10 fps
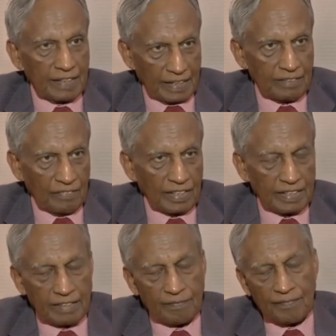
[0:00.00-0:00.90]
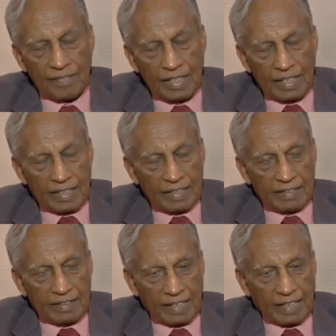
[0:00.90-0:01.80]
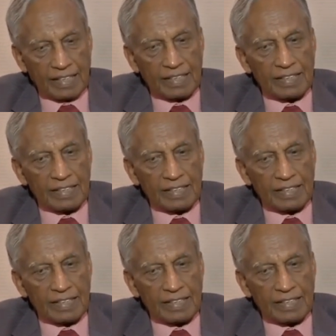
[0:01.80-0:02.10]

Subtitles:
That is one thing. Secondly,